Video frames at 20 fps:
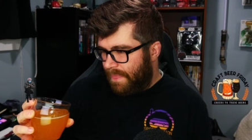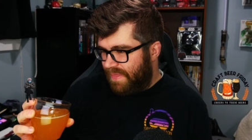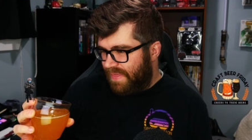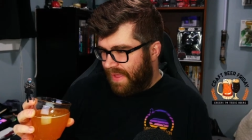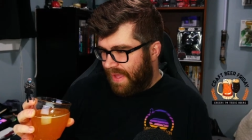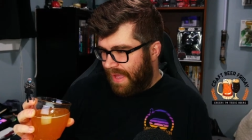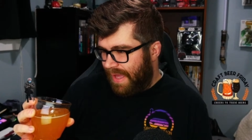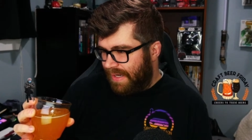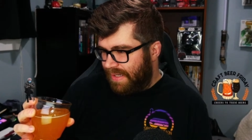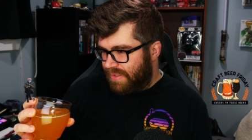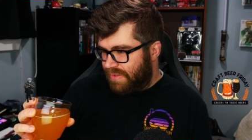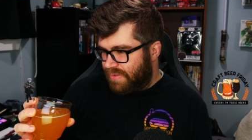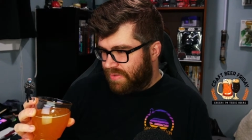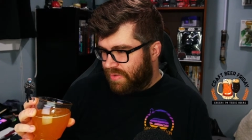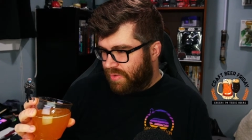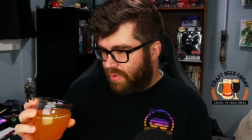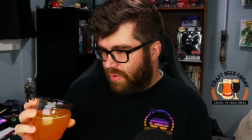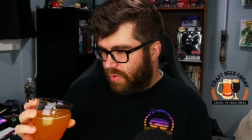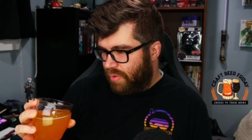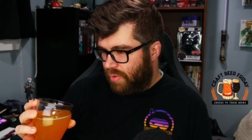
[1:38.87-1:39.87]
That is
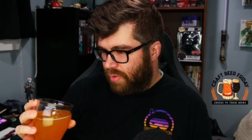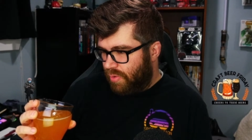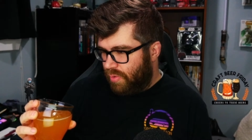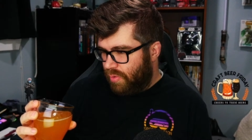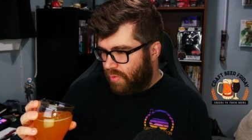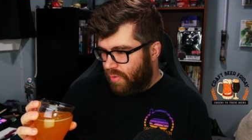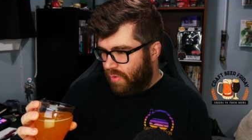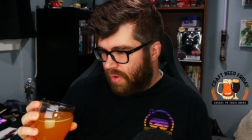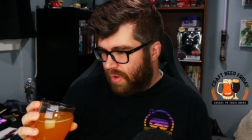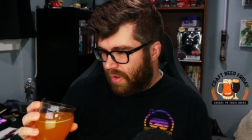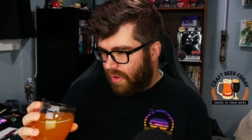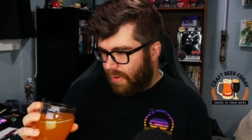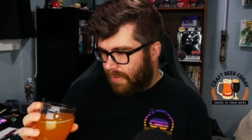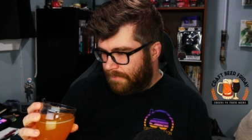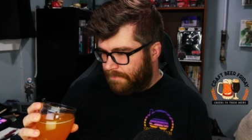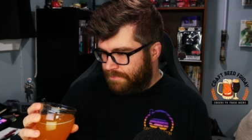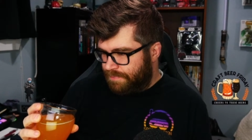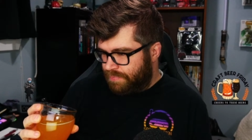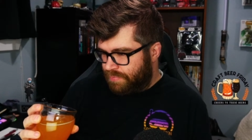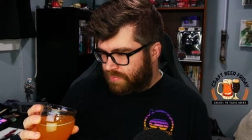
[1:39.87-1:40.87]
cool.
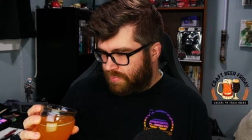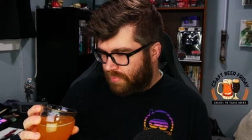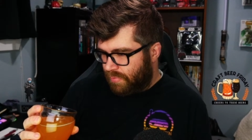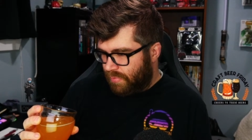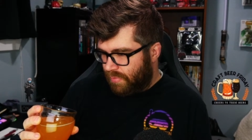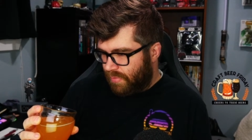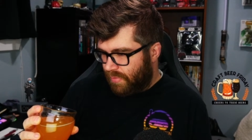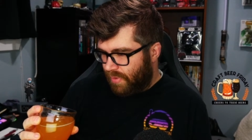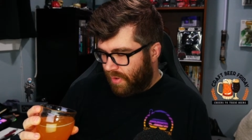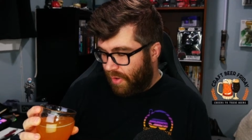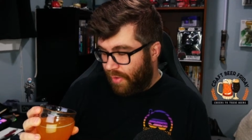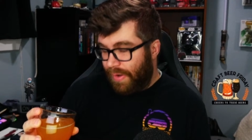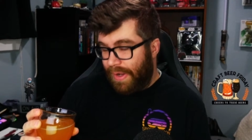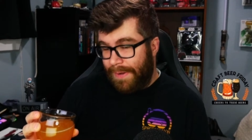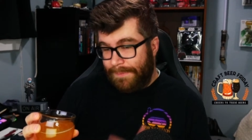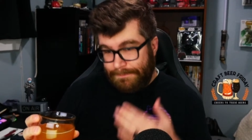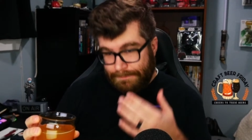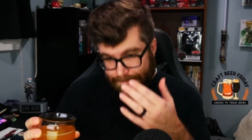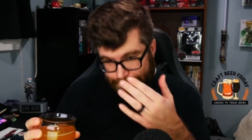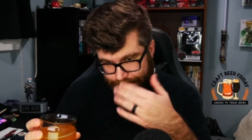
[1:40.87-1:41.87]
Okay.
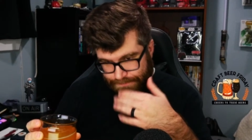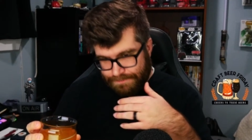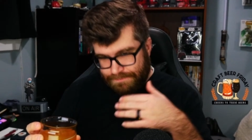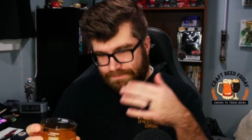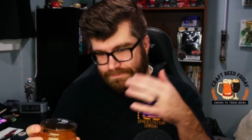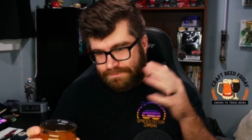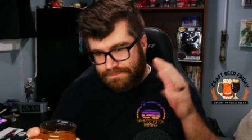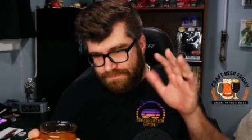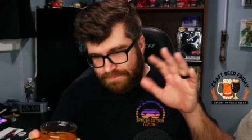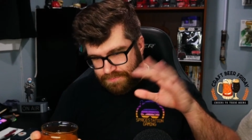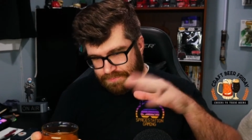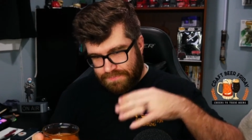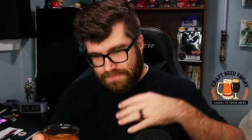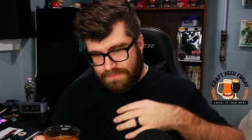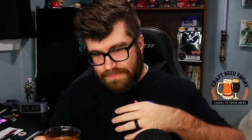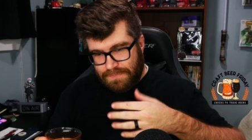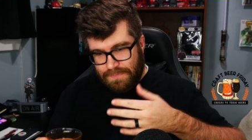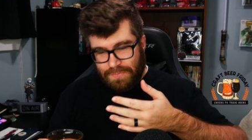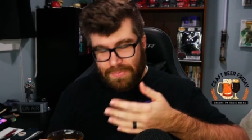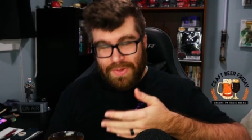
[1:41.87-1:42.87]

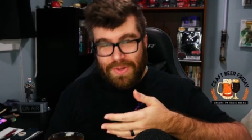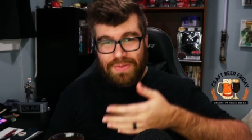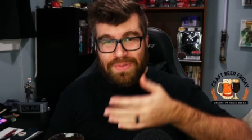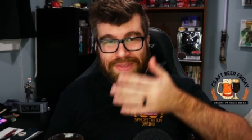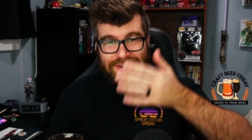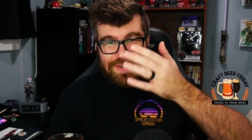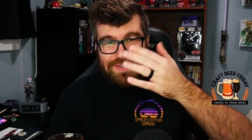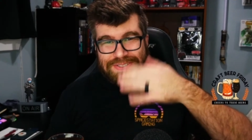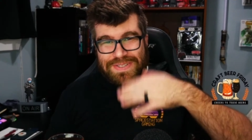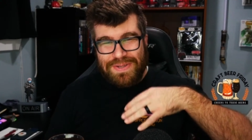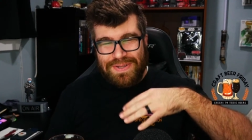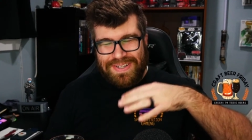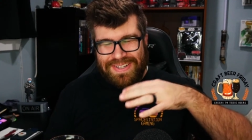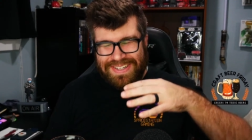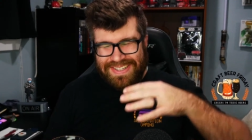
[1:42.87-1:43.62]
There's the